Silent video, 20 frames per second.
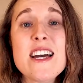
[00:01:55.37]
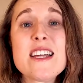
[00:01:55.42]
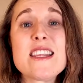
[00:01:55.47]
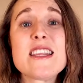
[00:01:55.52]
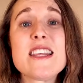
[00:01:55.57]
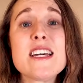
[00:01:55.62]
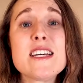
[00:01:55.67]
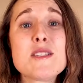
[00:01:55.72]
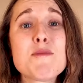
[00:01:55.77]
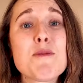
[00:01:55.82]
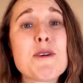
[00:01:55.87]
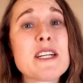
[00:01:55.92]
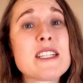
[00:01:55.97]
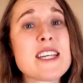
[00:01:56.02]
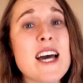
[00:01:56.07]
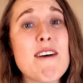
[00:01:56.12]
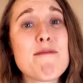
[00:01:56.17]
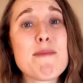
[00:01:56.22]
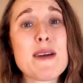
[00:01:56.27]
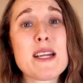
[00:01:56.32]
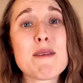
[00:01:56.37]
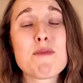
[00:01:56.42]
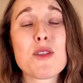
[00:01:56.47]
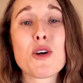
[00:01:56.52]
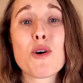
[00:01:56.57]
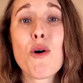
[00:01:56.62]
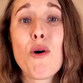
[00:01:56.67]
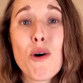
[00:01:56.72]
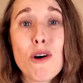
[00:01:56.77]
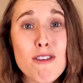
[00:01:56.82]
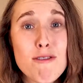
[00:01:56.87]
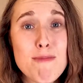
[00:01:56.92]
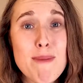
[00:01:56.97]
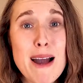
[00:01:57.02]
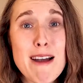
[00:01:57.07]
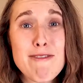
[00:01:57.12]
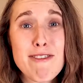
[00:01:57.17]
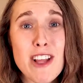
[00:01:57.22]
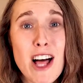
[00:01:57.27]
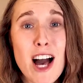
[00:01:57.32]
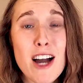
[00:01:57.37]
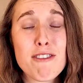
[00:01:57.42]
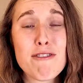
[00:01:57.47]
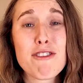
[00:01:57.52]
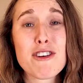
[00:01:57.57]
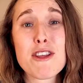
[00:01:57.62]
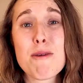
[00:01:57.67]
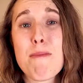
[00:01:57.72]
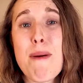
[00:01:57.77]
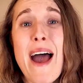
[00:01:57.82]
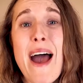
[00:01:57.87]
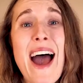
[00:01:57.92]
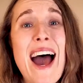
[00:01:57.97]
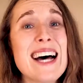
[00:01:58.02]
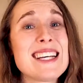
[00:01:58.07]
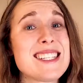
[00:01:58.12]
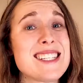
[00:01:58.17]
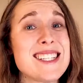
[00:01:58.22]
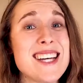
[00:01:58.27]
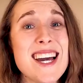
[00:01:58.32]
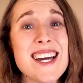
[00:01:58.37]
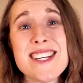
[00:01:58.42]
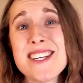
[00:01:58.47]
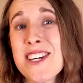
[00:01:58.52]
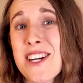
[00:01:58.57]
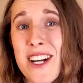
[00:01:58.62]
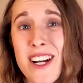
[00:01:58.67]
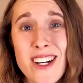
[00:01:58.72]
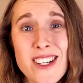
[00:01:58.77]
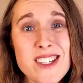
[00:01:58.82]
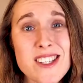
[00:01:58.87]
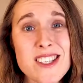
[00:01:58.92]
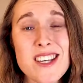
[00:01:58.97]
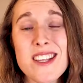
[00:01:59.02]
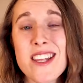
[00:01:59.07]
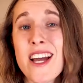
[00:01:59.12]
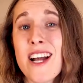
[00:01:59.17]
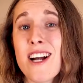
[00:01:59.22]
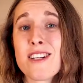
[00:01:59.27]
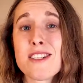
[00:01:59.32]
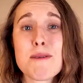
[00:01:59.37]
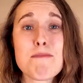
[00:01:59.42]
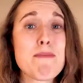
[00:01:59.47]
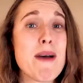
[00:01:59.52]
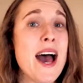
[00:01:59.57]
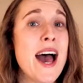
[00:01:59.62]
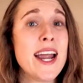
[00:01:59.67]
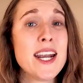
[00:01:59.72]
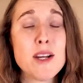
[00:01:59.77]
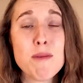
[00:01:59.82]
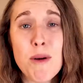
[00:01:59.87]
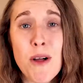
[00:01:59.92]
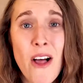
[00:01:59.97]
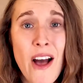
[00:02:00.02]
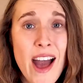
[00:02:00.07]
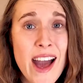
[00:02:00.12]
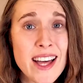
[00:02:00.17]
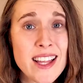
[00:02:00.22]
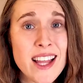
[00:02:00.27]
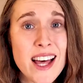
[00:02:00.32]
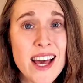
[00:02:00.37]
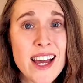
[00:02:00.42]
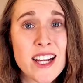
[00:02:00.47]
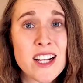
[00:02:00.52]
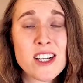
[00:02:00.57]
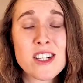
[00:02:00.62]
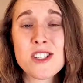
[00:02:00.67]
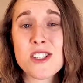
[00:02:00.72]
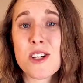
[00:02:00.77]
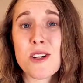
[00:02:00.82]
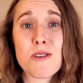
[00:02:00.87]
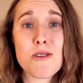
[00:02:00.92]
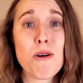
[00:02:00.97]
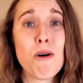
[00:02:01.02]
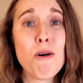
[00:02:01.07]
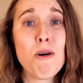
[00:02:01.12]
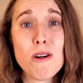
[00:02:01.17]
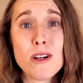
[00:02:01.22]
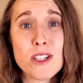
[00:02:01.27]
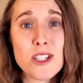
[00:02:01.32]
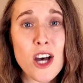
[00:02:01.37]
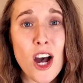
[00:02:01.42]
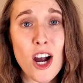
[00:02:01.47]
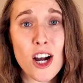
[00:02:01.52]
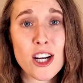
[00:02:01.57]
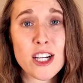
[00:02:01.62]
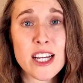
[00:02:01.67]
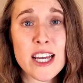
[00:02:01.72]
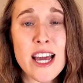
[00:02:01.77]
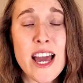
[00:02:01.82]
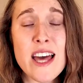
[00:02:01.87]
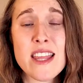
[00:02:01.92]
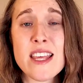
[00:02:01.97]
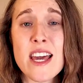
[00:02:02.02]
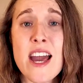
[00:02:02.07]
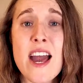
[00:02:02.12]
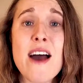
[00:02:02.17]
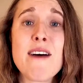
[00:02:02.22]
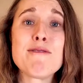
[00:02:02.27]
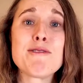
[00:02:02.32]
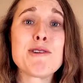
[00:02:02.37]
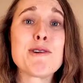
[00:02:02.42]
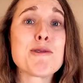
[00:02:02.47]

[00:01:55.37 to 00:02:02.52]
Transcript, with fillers: These breeds have made up the core of my flock for the past 10 years. They are dependable egg layers, they're cold, hardy, and they have